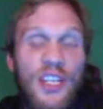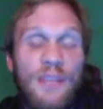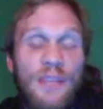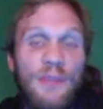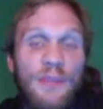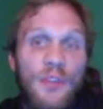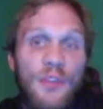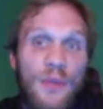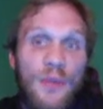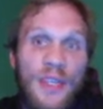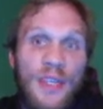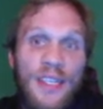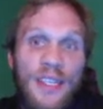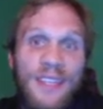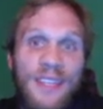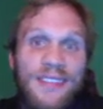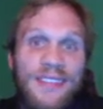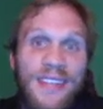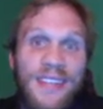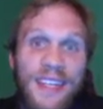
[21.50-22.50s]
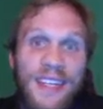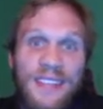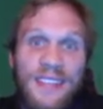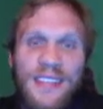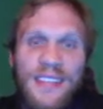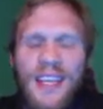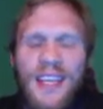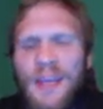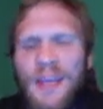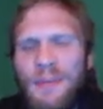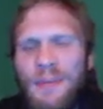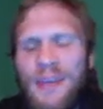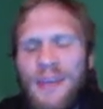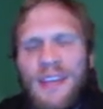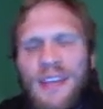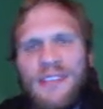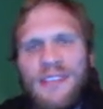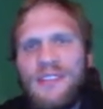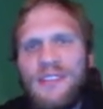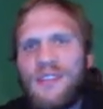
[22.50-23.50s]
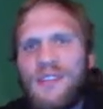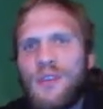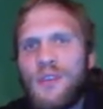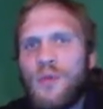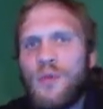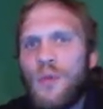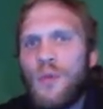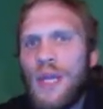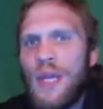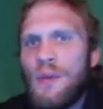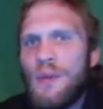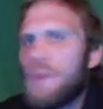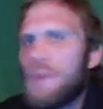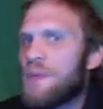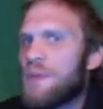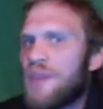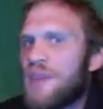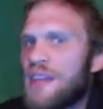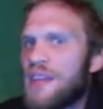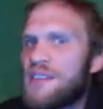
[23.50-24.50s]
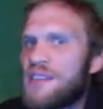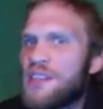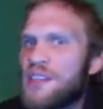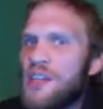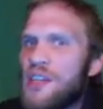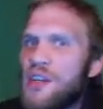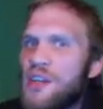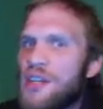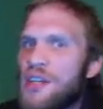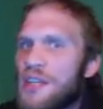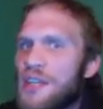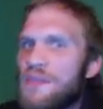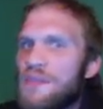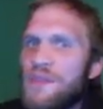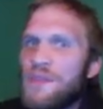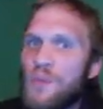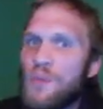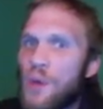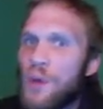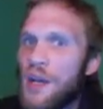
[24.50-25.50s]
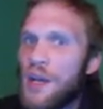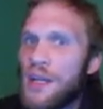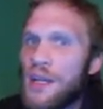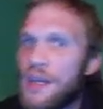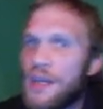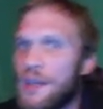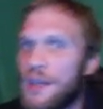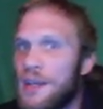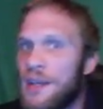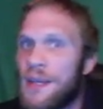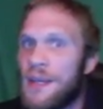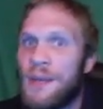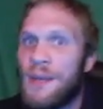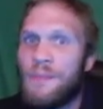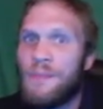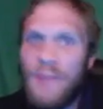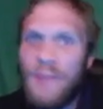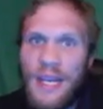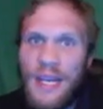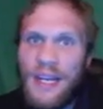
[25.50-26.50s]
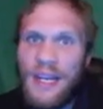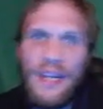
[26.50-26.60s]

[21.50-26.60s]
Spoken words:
between these states because the way we provide security for one may not